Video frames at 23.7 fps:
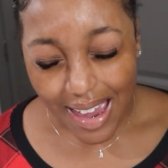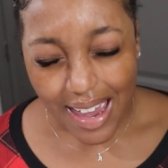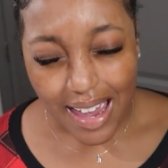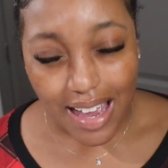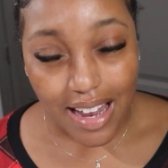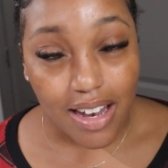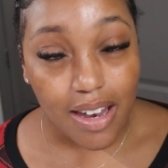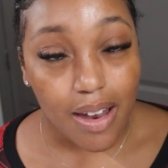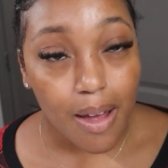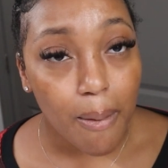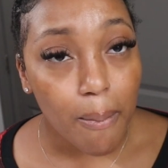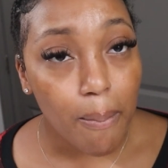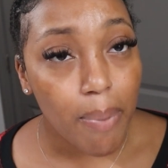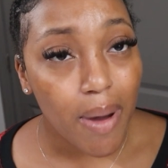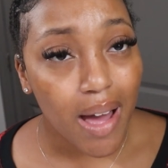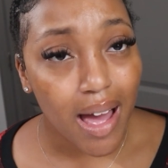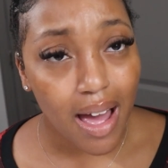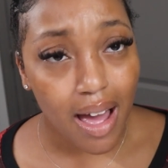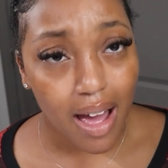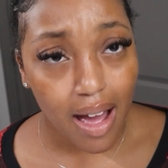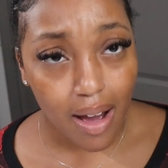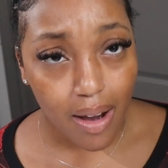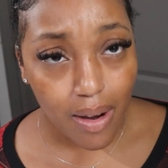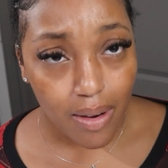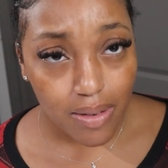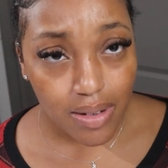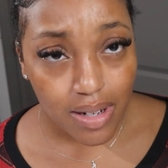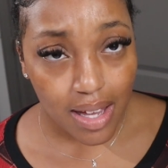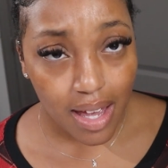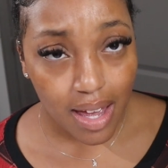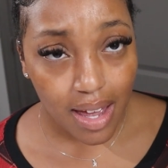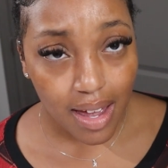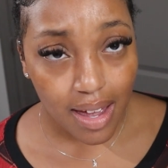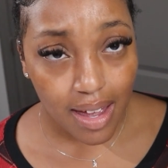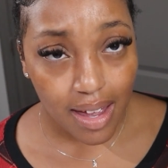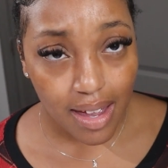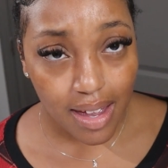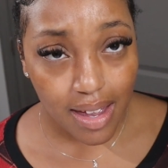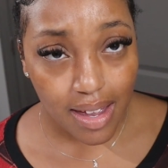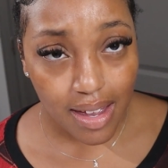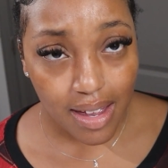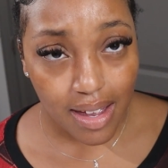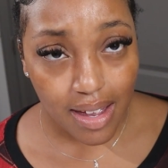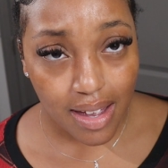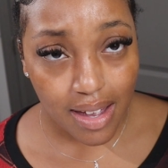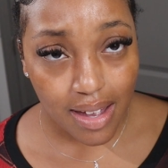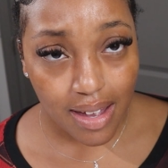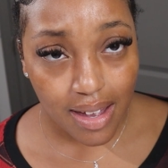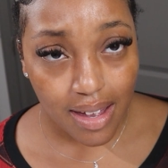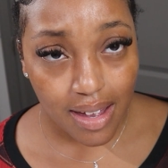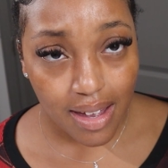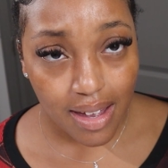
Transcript: And the pound cake,